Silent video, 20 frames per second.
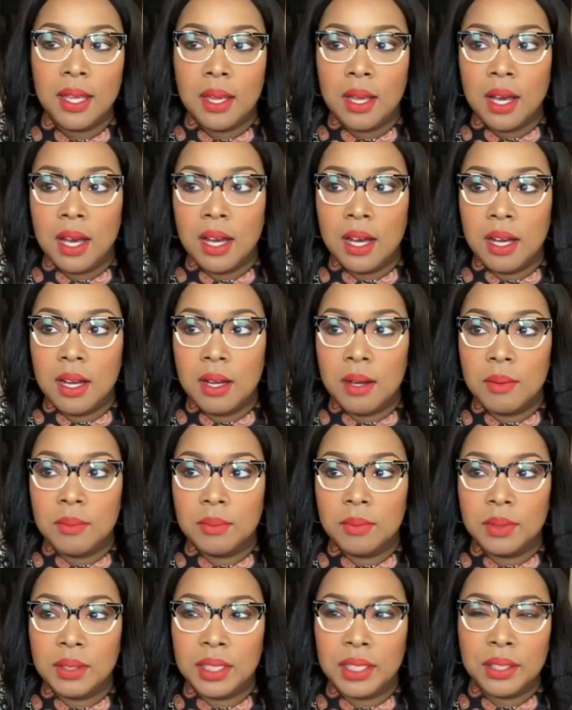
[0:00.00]

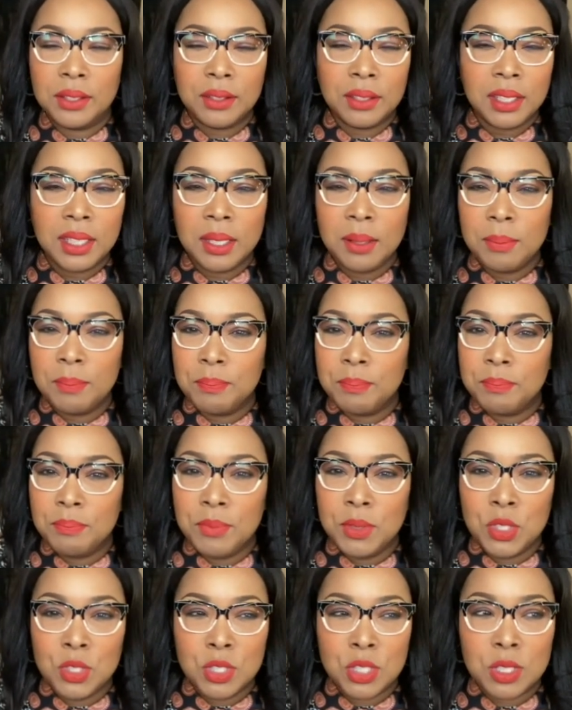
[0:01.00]
literally
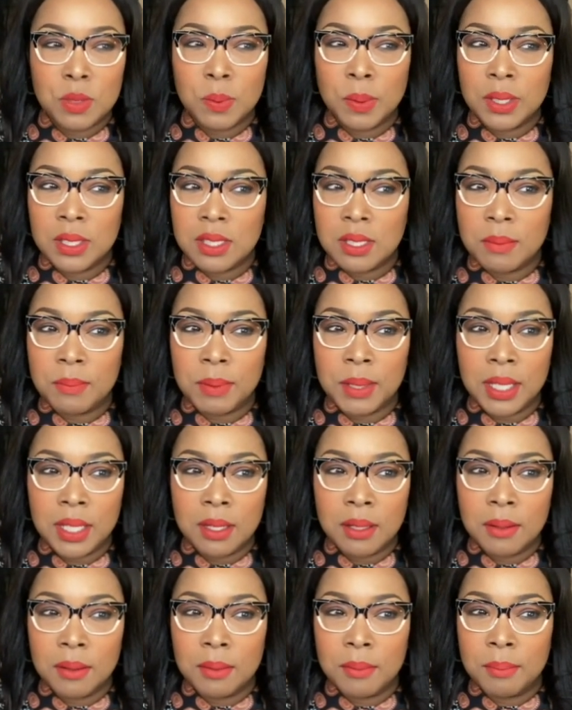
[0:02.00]
you just put some
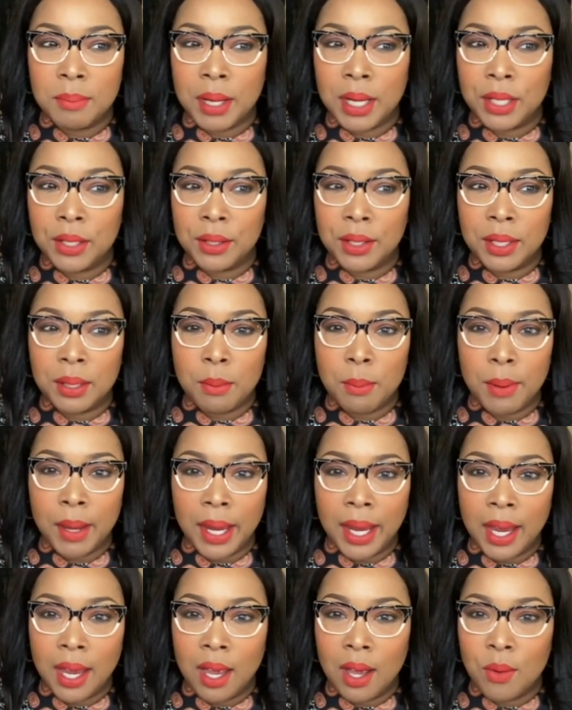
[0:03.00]
peanut butter in a
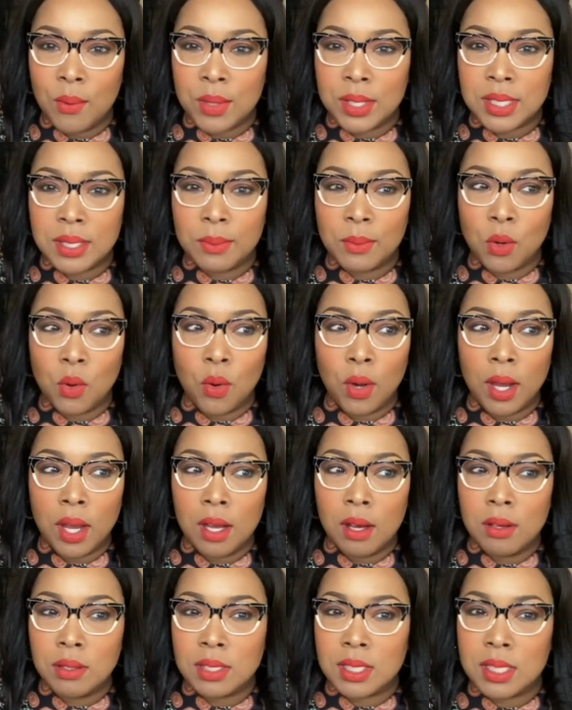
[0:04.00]
pan with some
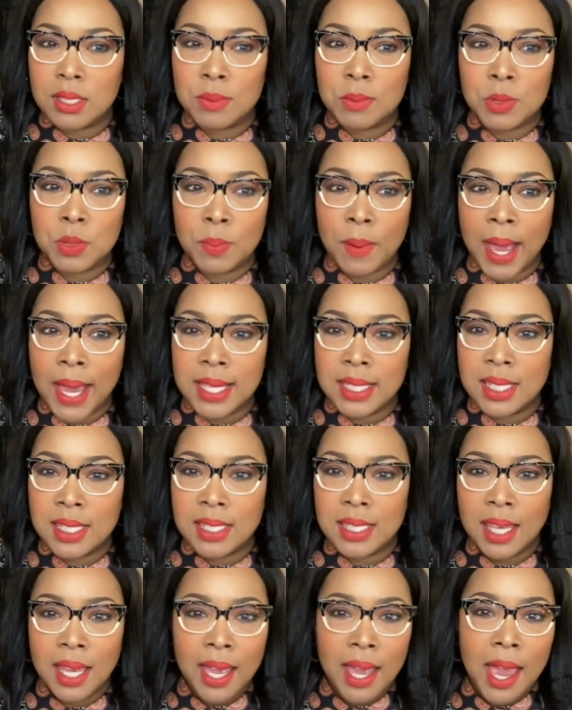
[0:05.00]
oils and some
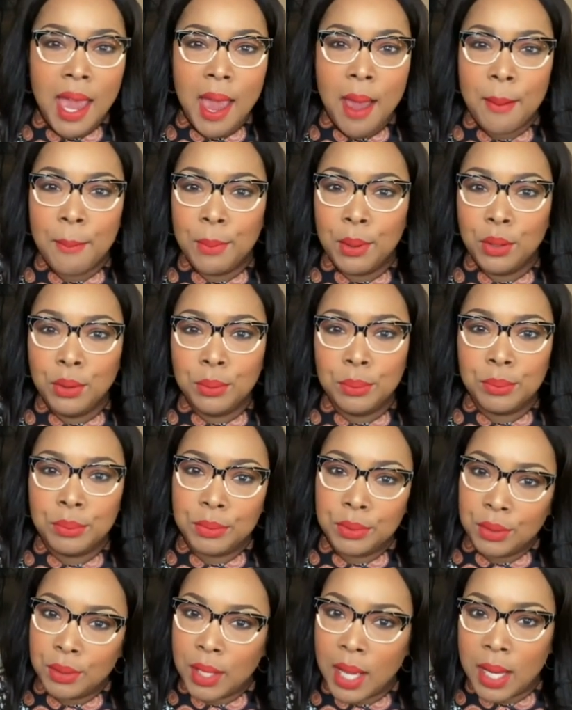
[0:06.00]
spices, and boom,
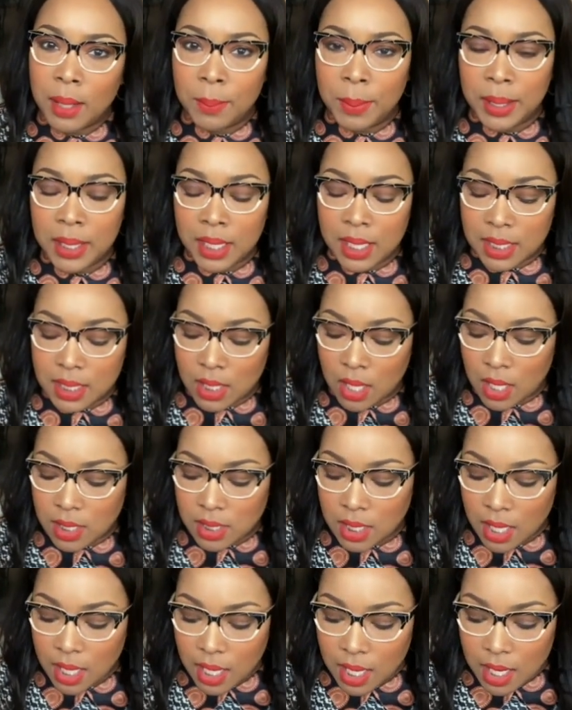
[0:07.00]
you got a peanut sauce.
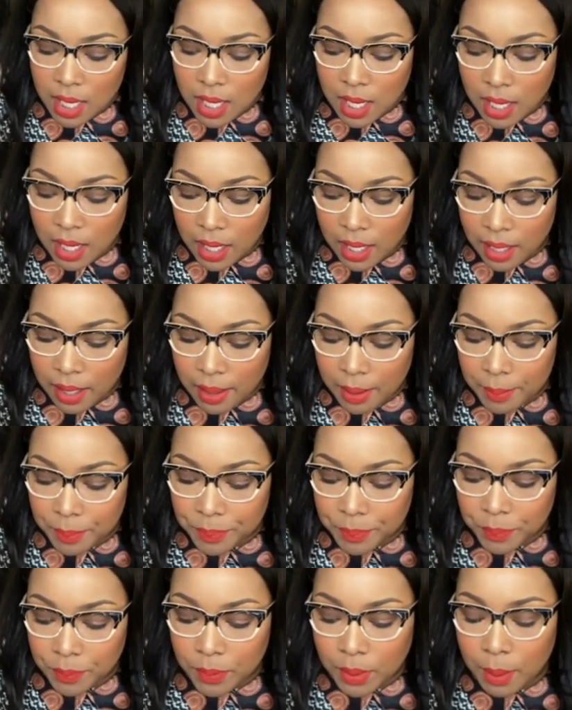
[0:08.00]

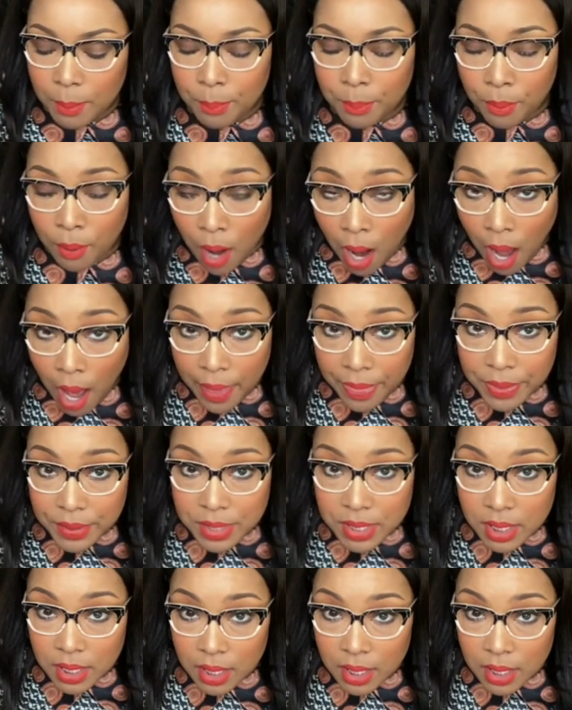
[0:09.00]
Broths.